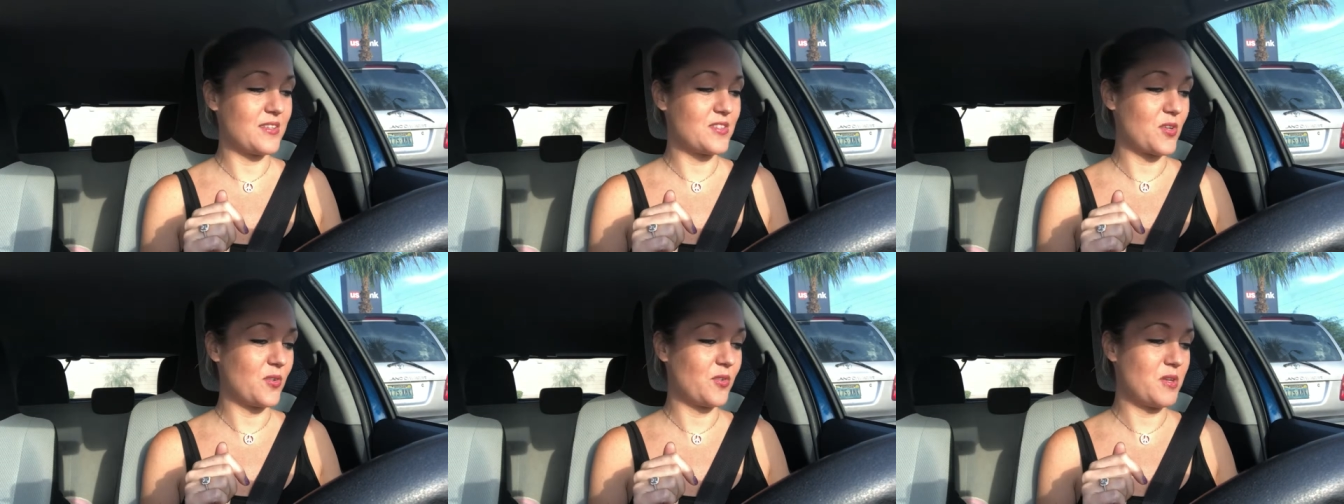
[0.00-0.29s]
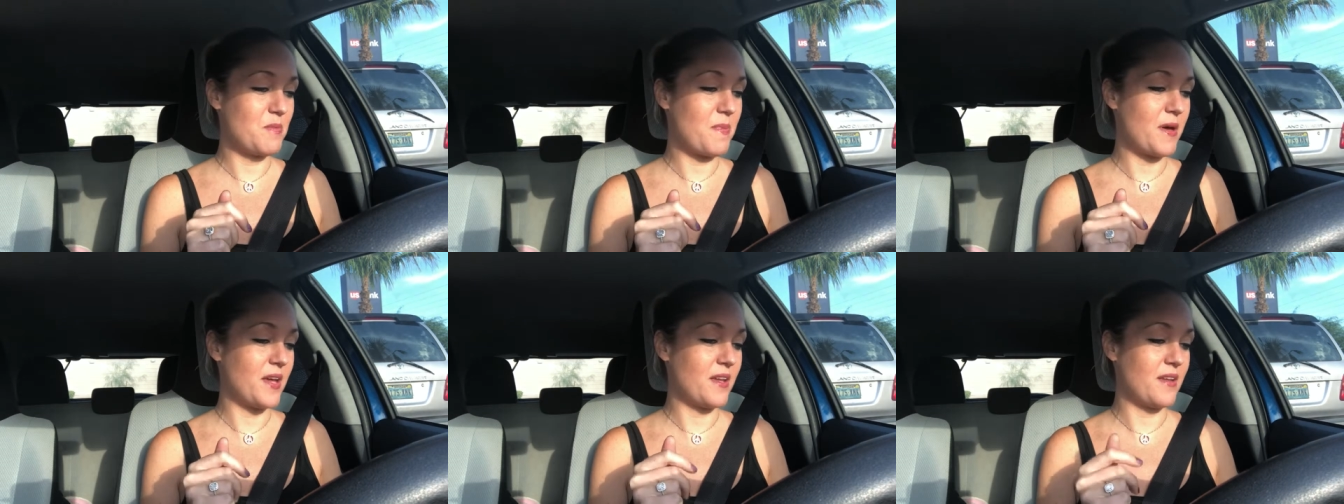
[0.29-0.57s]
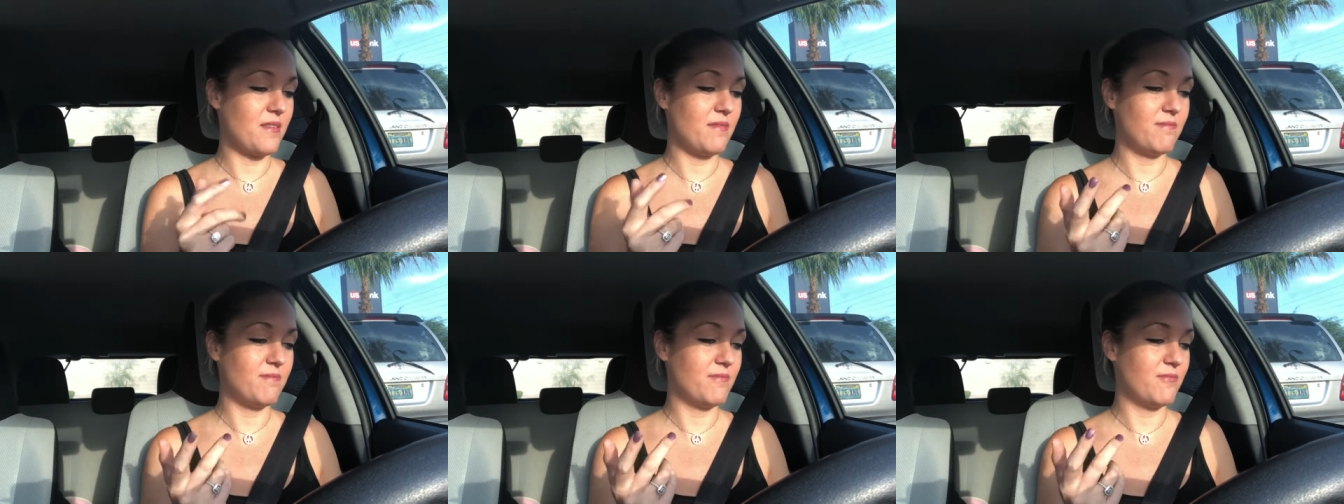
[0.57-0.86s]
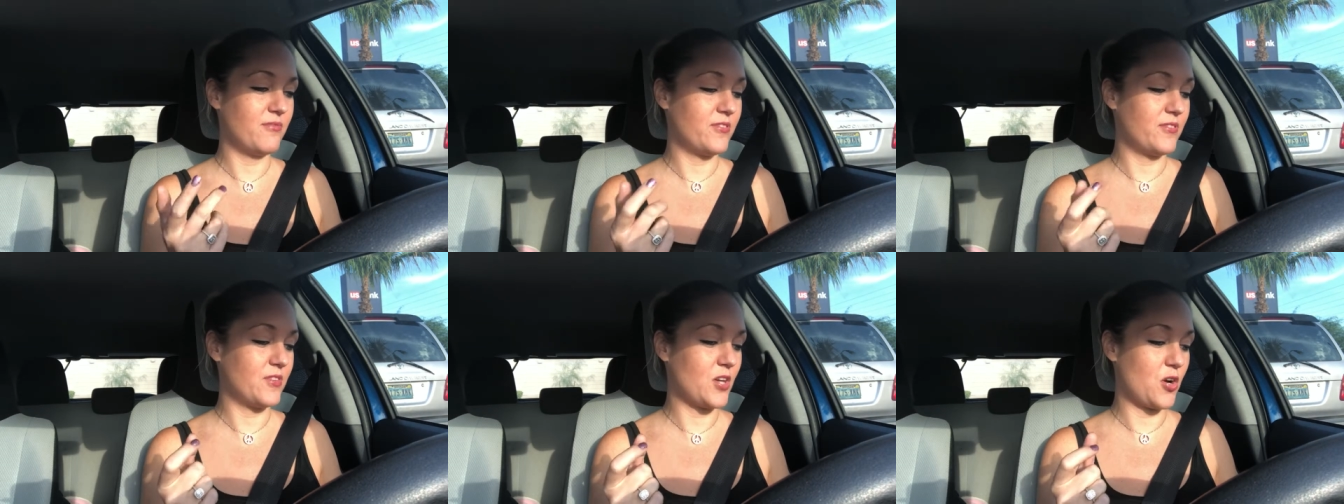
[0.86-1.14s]
It's only been
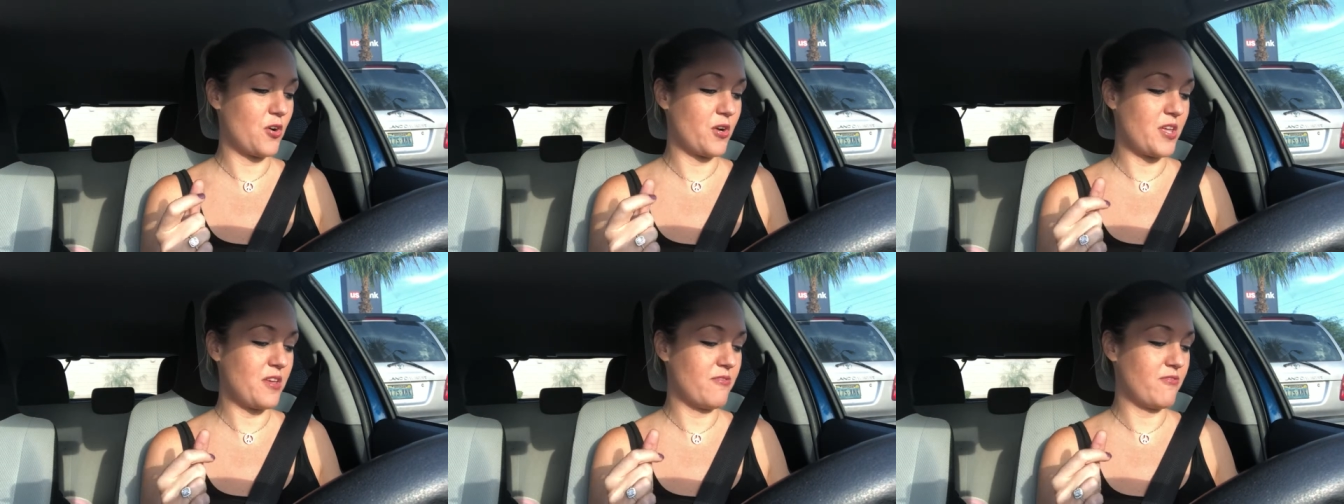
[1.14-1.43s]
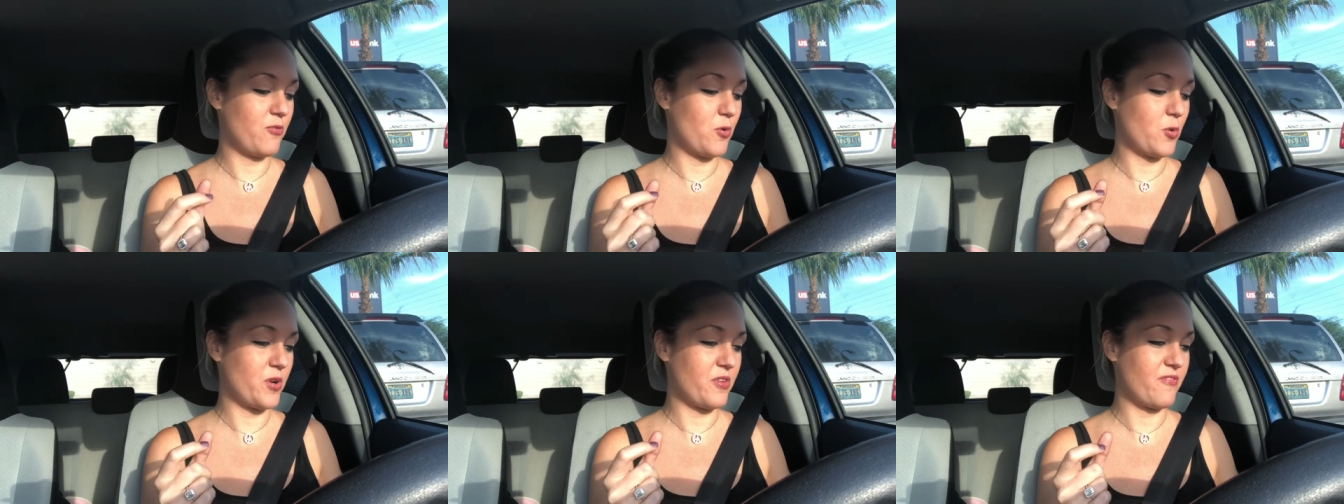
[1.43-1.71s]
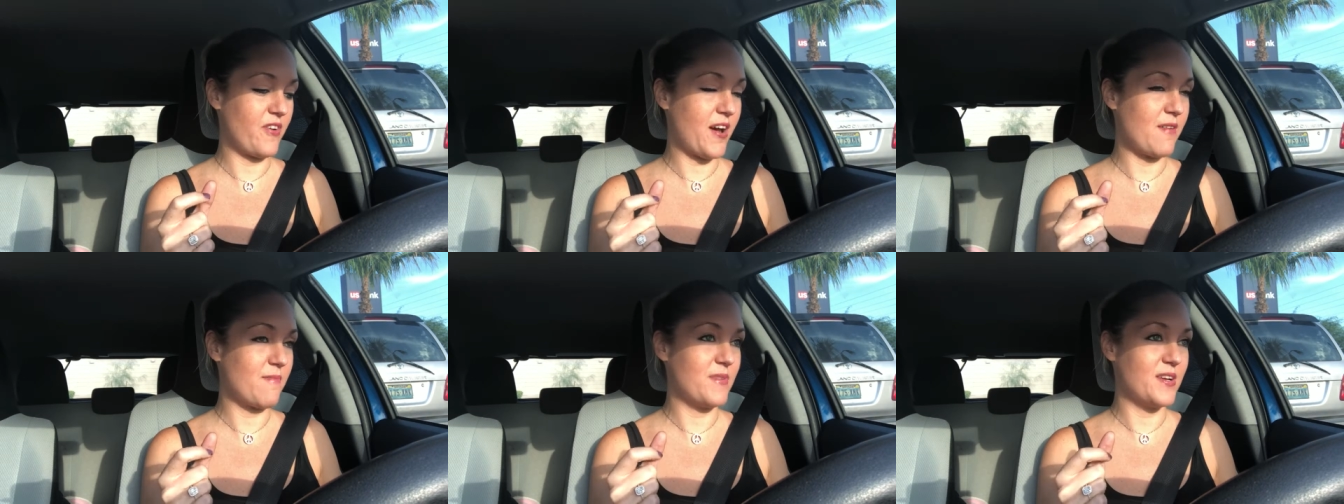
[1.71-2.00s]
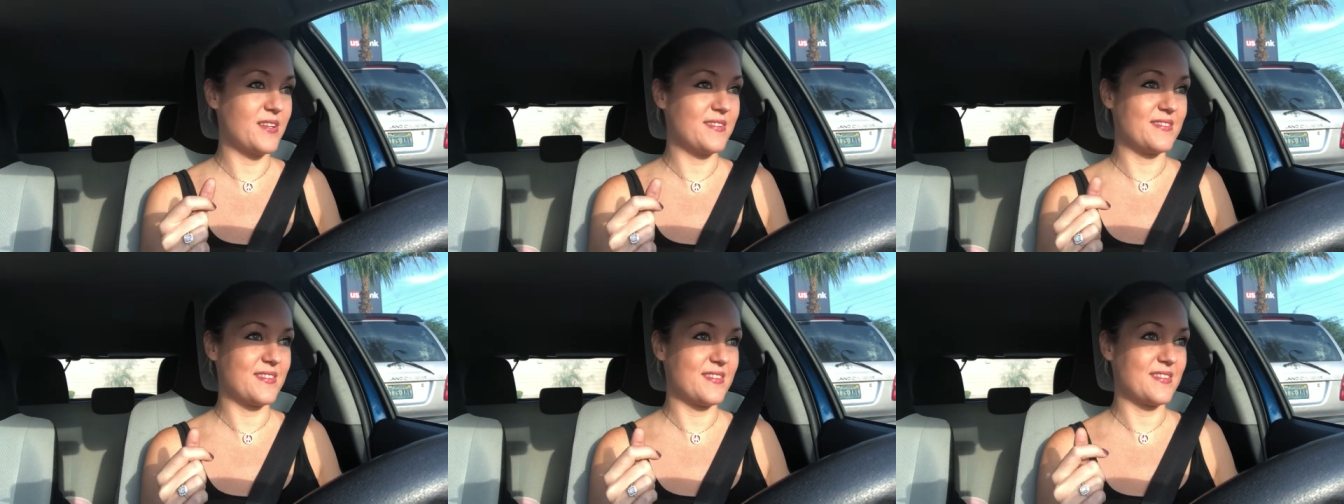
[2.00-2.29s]
30, 45
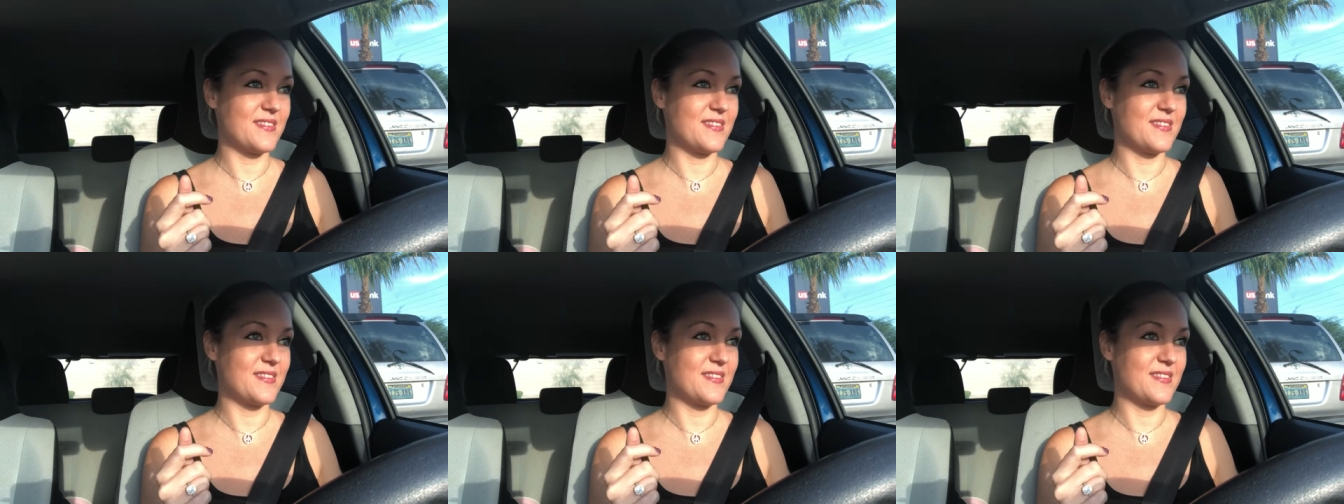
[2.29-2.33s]
minutes